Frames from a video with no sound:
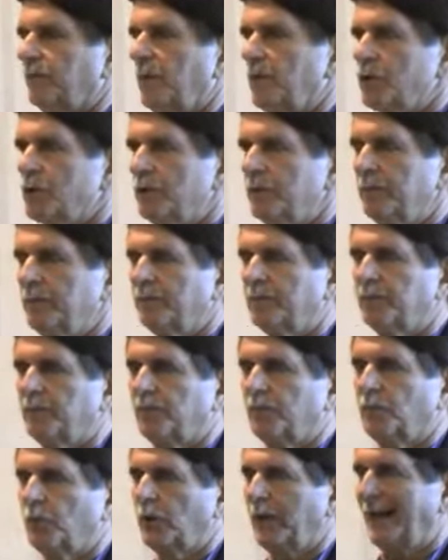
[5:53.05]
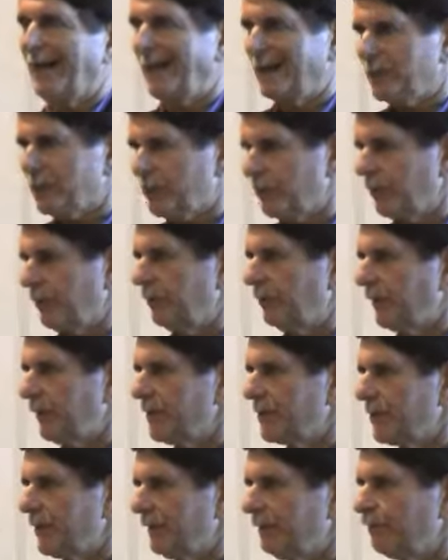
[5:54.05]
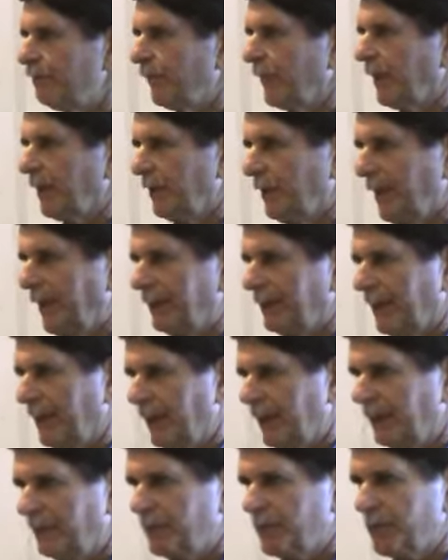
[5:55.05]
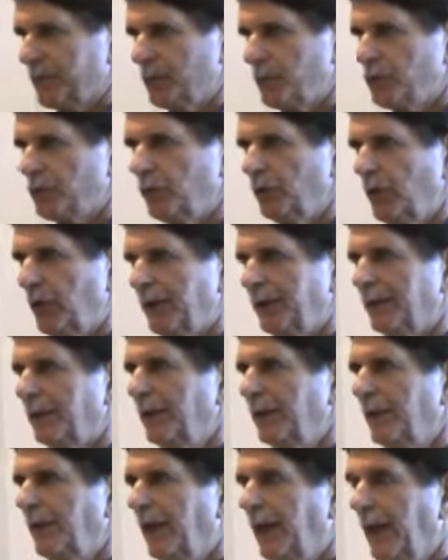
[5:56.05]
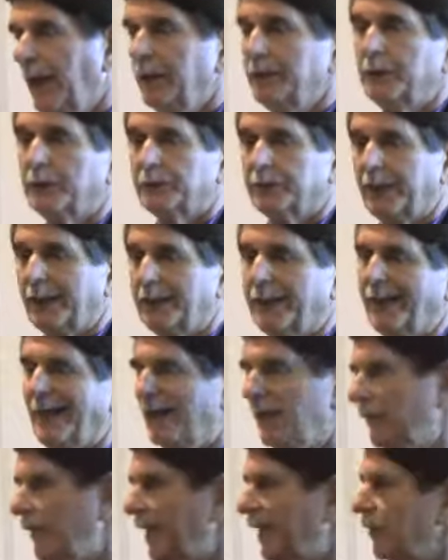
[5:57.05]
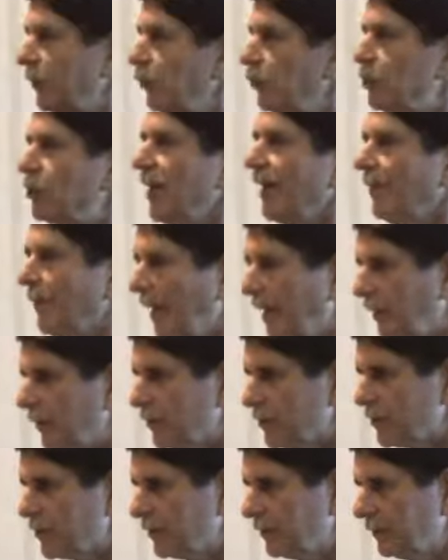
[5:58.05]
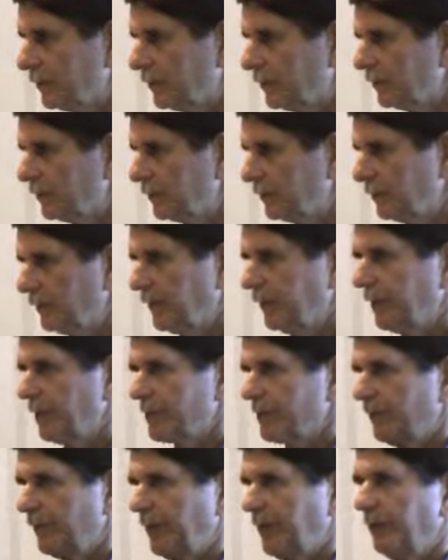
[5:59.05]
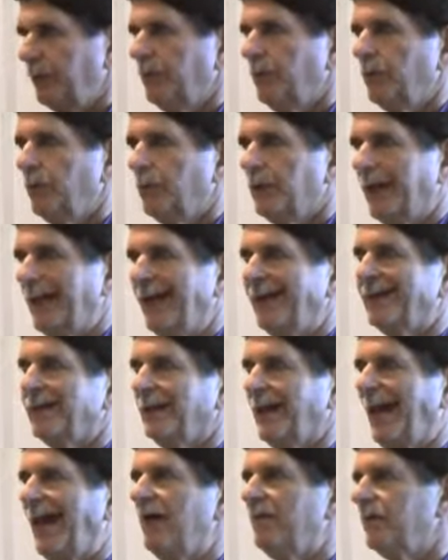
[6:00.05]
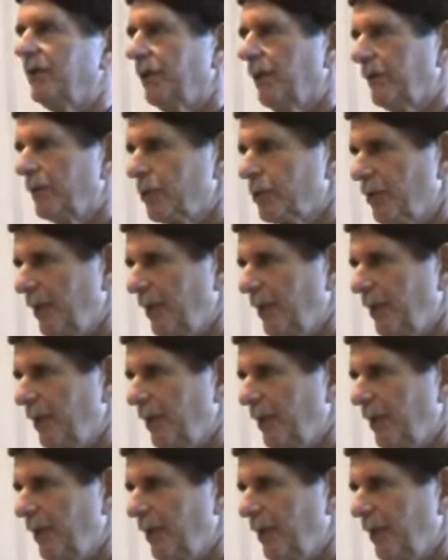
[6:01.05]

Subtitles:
functioned for an external reason, that kind of suture line, and they'll take it out and make a new J-pouch. It doesn't mean you can't have another